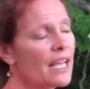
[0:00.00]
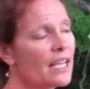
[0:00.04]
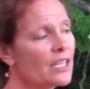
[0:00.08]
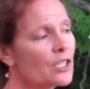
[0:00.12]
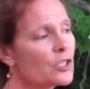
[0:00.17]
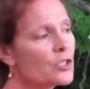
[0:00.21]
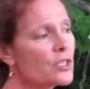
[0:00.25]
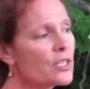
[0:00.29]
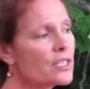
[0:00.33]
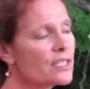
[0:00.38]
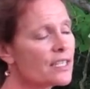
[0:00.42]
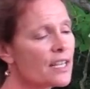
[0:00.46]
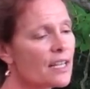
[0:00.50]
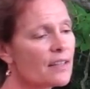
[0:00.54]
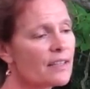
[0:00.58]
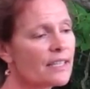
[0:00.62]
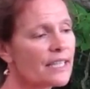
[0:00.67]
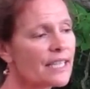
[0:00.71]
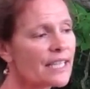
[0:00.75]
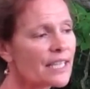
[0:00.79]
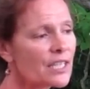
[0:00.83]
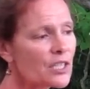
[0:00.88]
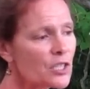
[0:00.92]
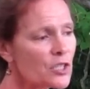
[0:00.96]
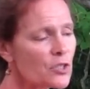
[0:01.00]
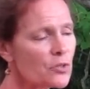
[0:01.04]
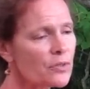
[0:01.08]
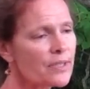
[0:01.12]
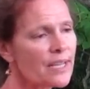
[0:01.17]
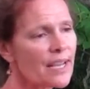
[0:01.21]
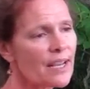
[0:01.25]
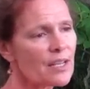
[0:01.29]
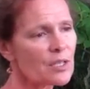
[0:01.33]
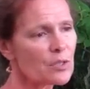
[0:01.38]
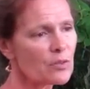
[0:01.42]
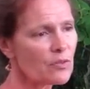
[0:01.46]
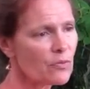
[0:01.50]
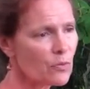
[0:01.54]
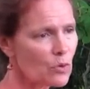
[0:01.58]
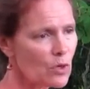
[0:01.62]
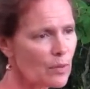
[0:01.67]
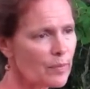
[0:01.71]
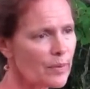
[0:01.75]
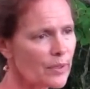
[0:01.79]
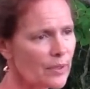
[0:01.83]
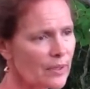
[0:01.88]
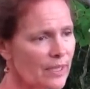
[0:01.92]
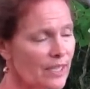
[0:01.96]
And she said, the industry has a
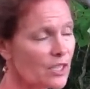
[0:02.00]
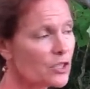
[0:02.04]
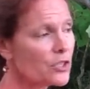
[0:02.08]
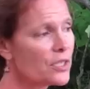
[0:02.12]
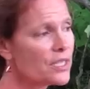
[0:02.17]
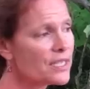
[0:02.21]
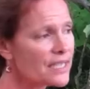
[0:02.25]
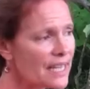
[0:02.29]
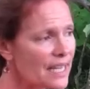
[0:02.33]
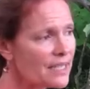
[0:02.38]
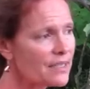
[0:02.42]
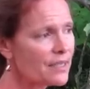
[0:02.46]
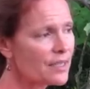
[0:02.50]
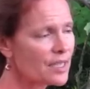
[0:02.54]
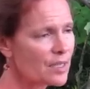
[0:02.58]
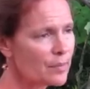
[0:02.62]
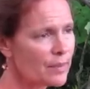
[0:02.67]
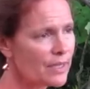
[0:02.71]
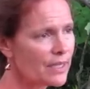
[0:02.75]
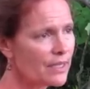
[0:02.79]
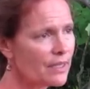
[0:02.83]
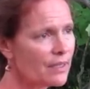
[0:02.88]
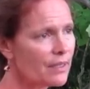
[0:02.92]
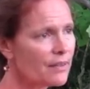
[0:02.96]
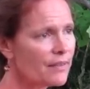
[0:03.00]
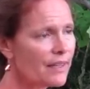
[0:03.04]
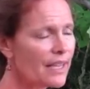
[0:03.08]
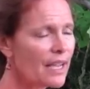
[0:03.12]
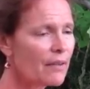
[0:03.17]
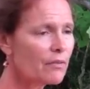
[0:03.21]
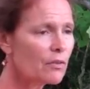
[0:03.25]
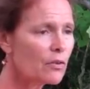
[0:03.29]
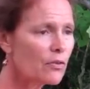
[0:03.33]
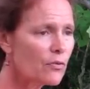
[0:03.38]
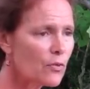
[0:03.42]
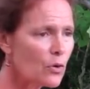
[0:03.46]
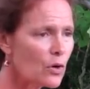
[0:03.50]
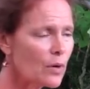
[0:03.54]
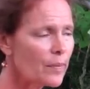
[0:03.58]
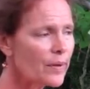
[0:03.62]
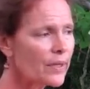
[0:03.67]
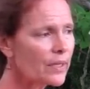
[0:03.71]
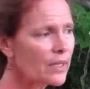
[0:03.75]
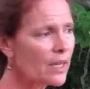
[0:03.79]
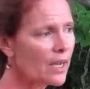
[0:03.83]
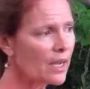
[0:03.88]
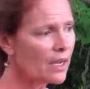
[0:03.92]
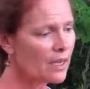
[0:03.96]
formula, and she sent it to me. They have a
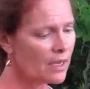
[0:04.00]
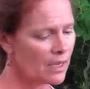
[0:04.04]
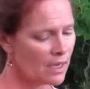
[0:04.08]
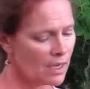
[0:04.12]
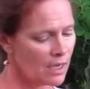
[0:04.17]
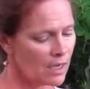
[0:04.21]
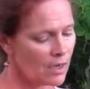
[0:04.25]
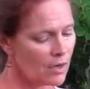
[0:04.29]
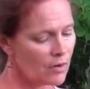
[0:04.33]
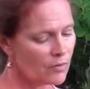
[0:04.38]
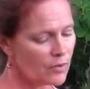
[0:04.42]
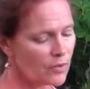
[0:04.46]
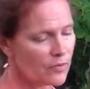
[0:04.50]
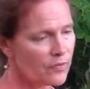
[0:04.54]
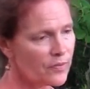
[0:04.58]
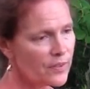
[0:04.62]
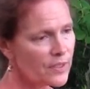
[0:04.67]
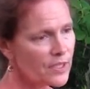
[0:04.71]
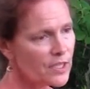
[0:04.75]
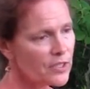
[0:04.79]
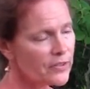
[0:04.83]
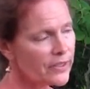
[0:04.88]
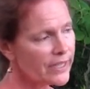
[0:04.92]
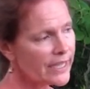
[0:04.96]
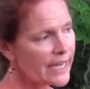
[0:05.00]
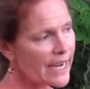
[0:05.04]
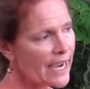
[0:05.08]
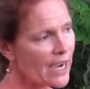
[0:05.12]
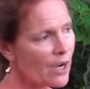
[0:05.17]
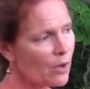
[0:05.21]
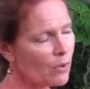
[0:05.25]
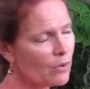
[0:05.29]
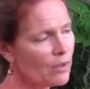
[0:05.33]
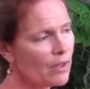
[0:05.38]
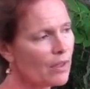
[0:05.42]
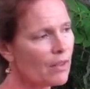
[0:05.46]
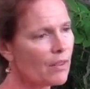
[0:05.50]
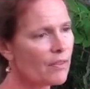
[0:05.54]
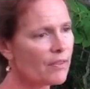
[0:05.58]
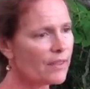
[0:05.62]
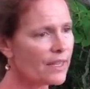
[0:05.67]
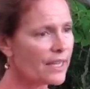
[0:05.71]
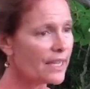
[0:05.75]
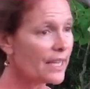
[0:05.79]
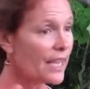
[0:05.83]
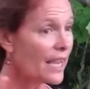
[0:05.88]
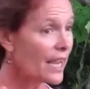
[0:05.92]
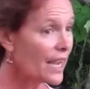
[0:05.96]
formula for figuring out
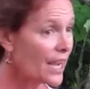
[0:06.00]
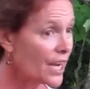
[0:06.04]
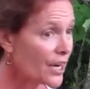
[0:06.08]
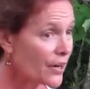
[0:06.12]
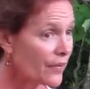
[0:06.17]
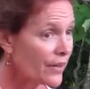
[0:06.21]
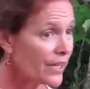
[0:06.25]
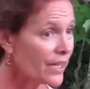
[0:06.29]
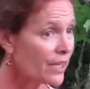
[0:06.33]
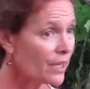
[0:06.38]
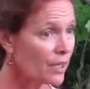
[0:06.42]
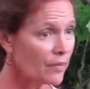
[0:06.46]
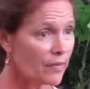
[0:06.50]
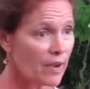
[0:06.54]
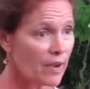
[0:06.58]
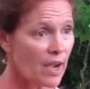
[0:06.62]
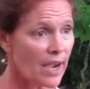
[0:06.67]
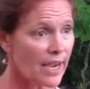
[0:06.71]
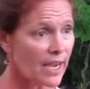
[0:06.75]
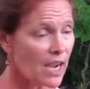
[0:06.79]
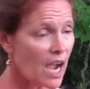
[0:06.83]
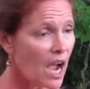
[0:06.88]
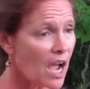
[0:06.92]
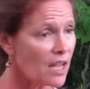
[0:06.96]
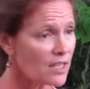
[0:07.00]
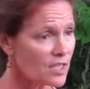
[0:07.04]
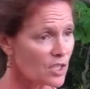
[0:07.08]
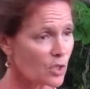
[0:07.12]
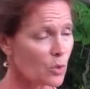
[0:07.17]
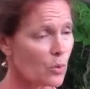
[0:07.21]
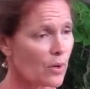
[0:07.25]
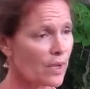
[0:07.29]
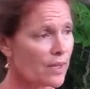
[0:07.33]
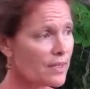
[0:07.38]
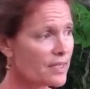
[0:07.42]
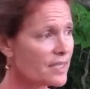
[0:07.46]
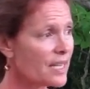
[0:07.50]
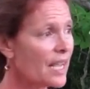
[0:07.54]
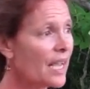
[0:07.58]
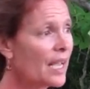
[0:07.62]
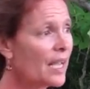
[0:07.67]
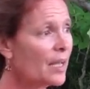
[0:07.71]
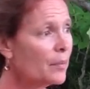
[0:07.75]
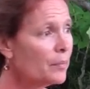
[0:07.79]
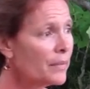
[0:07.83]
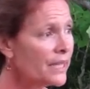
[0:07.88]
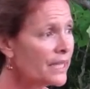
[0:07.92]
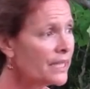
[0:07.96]
the area of high consequence,
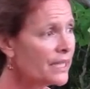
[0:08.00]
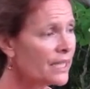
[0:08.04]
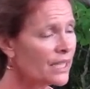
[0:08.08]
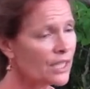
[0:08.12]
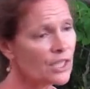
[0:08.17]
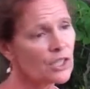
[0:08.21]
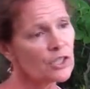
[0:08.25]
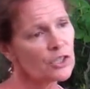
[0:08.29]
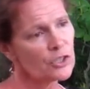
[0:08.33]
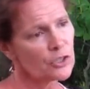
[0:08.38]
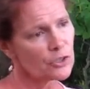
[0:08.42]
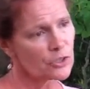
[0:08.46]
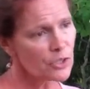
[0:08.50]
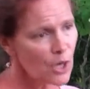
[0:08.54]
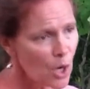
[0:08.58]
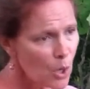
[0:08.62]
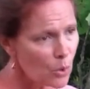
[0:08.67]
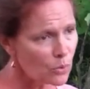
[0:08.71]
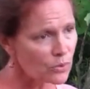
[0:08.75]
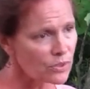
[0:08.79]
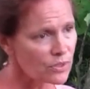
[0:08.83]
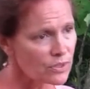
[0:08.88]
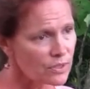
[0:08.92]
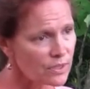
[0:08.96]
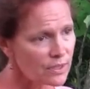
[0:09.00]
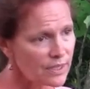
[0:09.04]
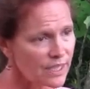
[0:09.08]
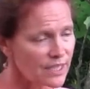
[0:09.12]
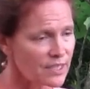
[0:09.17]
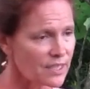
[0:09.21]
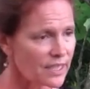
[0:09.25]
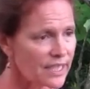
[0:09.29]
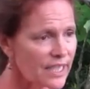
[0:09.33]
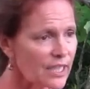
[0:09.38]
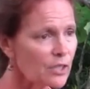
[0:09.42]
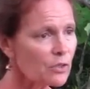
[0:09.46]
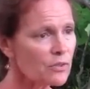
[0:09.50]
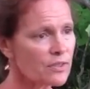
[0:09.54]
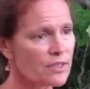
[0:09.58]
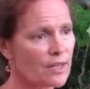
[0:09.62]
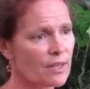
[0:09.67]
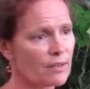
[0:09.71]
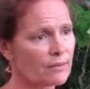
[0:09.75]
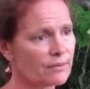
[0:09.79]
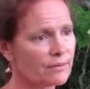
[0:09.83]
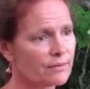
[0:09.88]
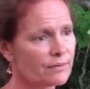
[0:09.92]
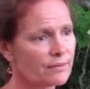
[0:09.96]
meaning your toast. It's a kill
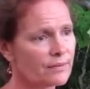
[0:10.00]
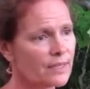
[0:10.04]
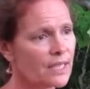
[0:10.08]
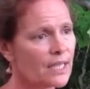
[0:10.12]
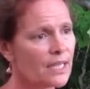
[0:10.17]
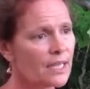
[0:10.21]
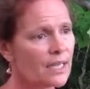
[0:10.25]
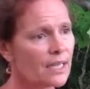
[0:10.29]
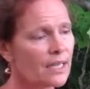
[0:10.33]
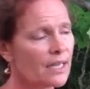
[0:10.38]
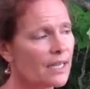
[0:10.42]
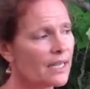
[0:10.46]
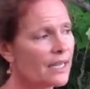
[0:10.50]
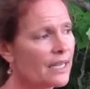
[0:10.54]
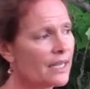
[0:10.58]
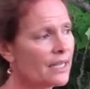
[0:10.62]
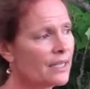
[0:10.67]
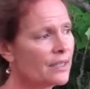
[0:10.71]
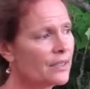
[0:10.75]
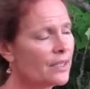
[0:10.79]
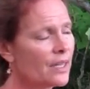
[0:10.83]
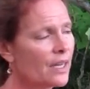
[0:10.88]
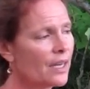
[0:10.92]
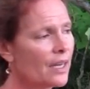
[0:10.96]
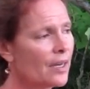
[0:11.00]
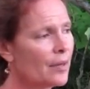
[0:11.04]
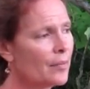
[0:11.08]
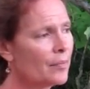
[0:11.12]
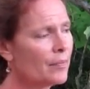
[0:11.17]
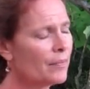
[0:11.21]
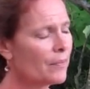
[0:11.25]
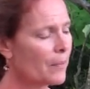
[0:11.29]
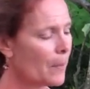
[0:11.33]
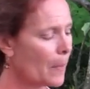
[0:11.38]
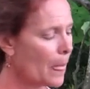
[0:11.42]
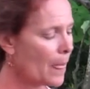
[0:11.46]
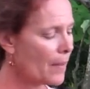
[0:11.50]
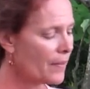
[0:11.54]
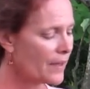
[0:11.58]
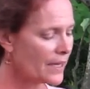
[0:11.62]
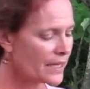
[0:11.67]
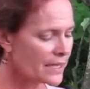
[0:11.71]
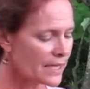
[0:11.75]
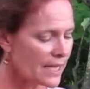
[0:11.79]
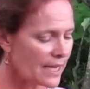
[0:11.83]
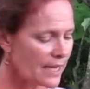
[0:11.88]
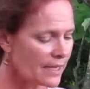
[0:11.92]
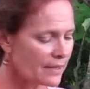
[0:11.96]
zone. And um,
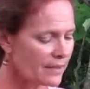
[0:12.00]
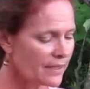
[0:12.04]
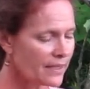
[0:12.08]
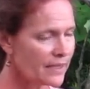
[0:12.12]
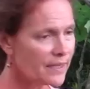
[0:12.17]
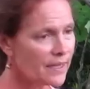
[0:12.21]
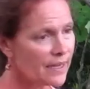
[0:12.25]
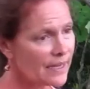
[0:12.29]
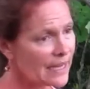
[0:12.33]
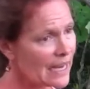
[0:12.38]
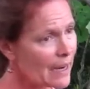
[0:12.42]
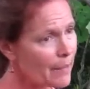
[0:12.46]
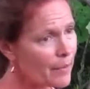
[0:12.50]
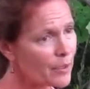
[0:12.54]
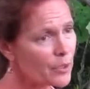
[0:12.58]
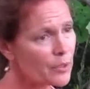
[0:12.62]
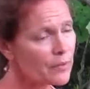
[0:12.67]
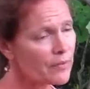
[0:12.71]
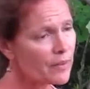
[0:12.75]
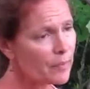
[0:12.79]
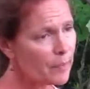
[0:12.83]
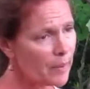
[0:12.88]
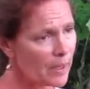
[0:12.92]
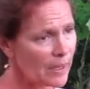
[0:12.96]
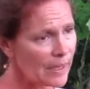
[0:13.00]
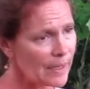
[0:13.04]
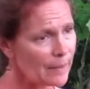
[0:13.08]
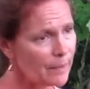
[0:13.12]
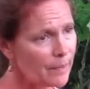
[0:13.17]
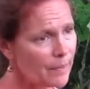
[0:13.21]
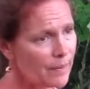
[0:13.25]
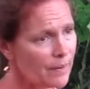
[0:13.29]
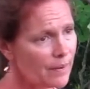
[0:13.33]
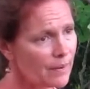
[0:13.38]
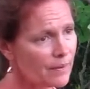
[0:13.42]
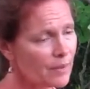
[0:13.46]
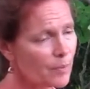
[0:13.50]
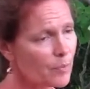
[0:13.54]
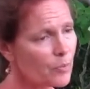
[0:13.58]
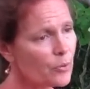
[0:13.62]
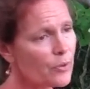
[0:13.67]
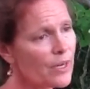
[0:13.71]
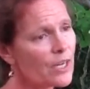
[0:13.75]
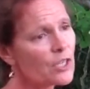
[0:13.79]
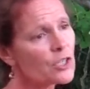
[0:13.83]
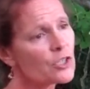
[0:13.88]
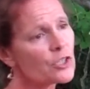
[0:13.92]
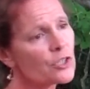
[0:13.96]
they take the diameter of the pipe, the
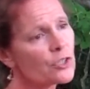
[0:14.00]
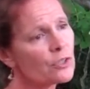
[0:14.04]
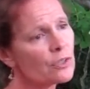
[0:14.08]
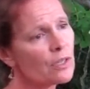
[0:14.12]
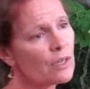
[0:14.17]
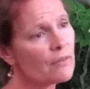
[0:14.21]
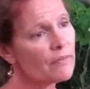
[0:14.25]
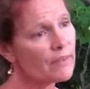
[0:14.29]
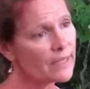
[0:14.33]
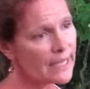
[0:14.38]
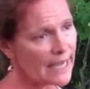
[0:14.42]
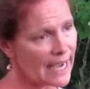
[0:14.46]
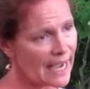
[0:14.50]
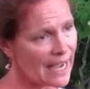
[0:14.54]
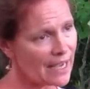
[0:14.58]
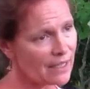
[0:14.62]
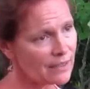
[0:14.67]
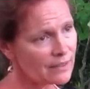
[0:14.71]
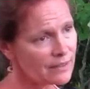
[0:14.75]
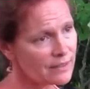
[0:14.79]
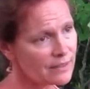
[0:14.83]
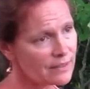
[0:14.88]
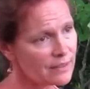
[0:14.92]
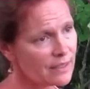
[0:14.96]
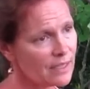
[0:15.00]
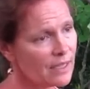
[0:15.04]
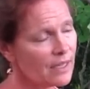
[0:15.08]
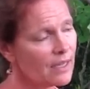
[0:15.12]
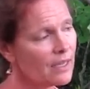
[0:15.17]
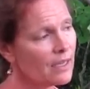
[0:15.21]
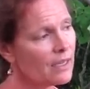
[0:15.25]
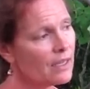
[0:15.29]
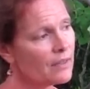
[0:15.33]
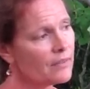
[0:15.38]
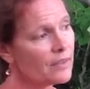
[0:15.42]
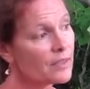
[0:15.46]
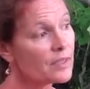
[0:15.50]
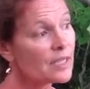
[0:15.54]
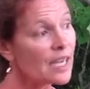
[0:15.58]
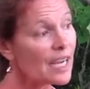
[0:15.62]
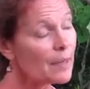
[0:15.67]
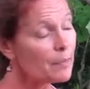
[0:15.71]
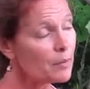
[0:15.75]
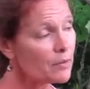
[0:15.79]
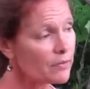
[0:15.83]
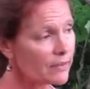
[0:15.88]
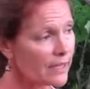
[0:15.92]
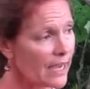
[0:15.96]
pressure of the gas, the
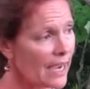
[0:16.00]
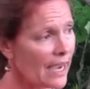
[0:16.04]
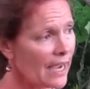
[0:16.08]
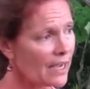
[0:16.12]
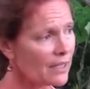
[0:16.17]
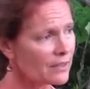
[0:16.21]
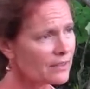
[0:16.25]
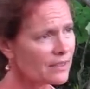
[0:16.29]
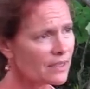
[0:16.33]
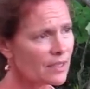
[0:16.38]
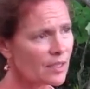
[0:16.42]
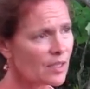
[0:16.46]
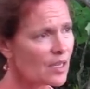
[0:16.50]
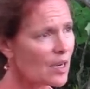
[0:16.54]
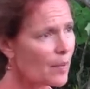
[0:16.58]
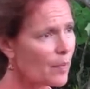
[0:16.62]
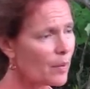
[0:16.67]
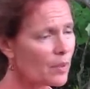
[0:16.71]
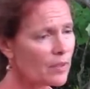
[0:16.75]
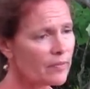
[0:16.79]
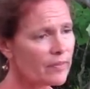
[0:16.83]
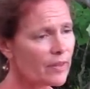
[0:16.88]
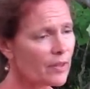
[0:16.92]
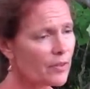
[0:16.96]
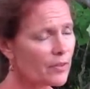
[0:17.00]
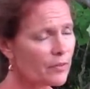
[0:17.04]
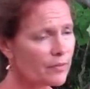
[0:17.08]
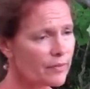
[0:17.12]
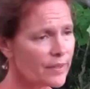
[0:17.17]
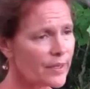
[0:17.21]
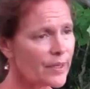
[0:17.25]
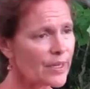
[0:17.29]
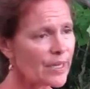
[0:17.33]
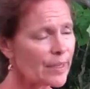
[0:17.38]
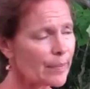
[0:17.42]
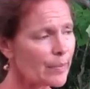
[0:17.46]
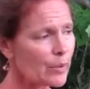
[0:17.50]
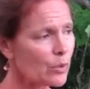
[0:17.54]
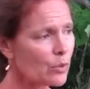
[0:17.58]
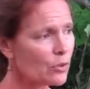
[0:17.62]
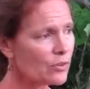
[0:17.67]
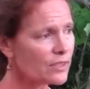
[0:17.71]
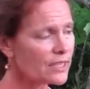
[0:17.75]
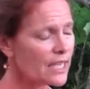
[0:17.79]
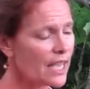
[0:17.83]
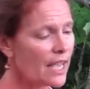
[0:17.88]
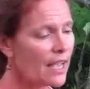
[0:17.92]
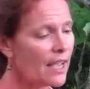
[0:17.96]
type of gas, and a couple of other
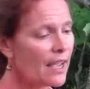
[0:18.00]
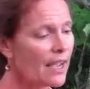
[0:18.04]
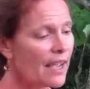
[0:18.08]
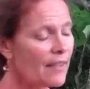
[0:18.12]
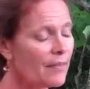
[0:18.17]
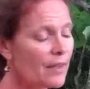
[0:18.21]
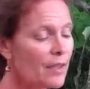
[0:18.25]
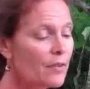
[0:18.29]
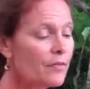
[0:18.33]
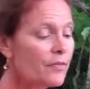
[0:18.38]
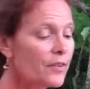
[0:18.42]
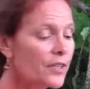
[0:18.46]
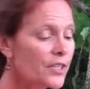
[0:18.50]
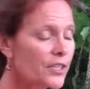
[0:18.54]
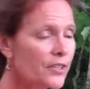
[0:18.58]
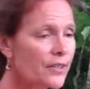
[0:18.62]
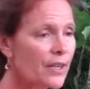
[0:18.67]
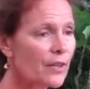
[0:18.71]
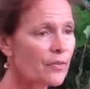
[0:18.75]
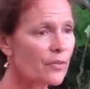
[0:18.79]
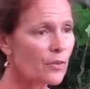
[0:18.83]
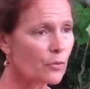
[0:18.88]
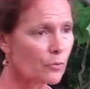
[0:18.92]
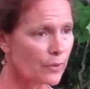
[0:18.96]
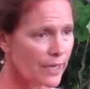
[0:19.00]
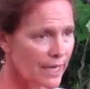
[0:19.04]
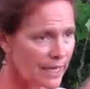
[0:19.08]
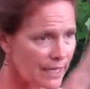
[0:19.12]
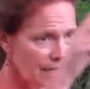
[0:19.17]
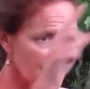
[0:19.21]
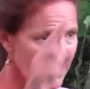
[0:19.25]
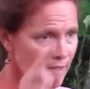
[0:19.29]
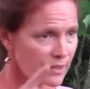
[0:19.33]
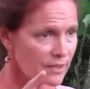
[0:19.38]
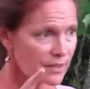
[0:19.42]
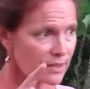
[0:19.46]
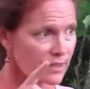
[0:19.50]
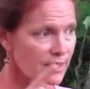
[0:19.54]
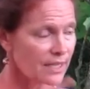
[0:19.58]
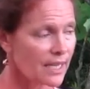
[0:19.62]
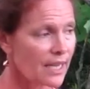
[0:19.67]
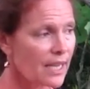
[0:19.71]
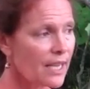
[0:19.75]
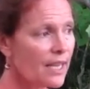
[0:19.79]
variables, and they figure out the radius.